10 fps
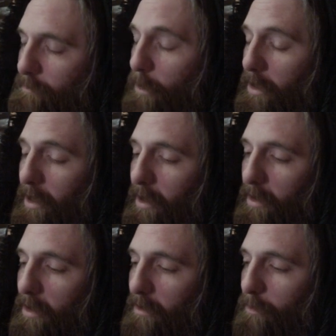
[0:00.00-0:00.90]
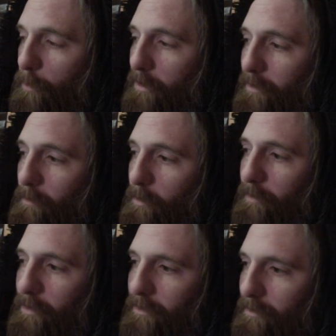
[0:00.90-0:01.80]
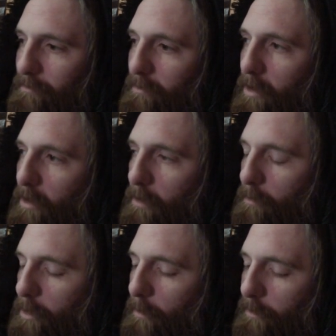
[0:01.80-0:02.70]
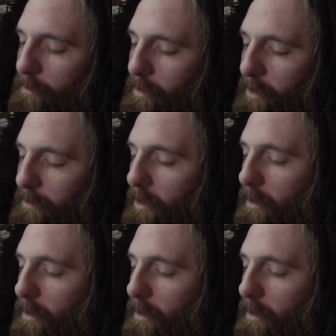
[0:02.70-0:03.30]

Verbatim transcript: but yeah, like the rest of the movie is just pretty much trash.